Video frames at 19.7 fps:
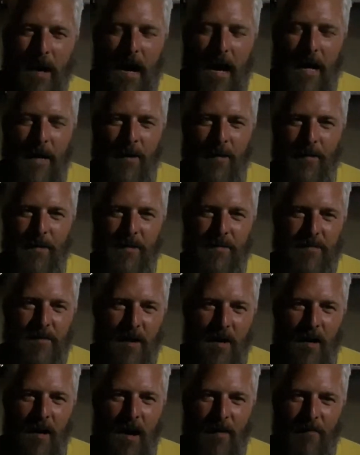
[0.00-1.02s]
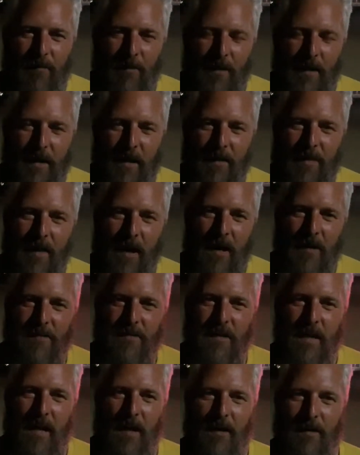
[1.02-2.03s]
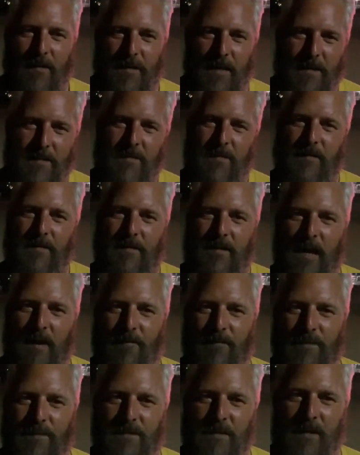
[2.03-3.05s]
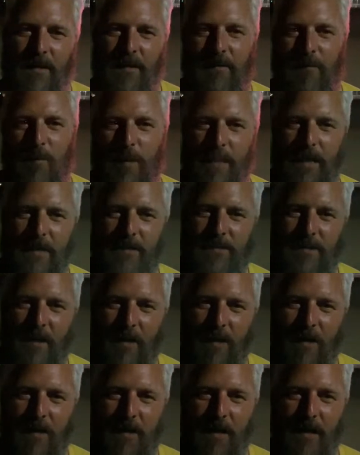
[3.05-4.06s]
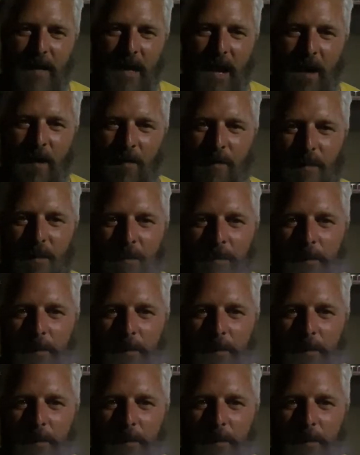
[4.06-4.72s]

I know they started off with like a $1,000 deficit when they started the account.